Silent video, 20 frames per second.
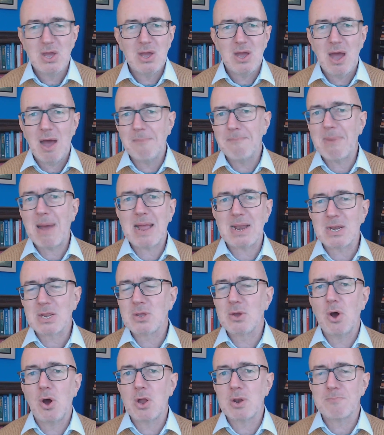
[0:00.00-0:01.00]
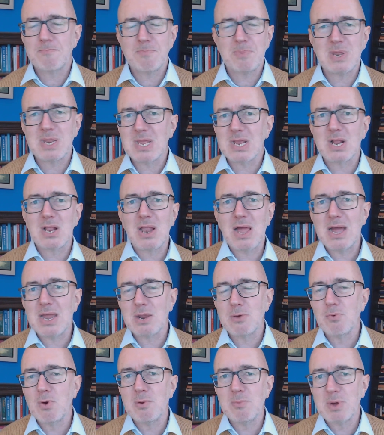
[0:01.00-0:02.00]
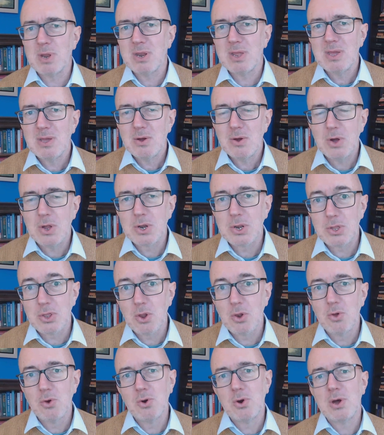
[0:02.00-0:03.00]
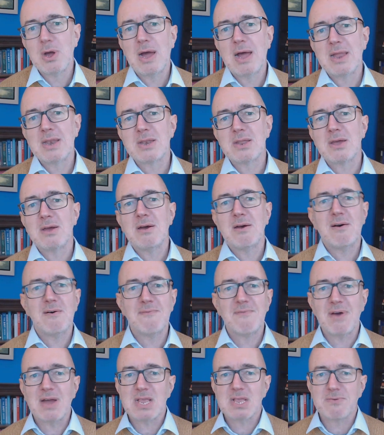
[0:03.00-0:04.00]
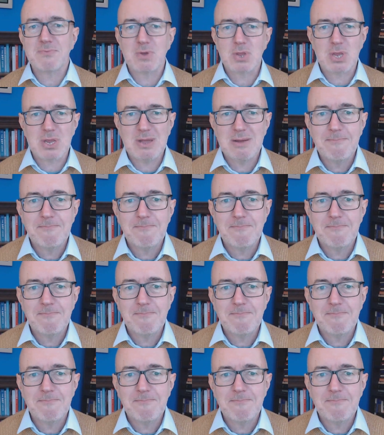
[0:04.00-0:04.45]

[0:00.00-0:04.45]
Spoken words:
A man can't be declared a woman under the law, and vice versa.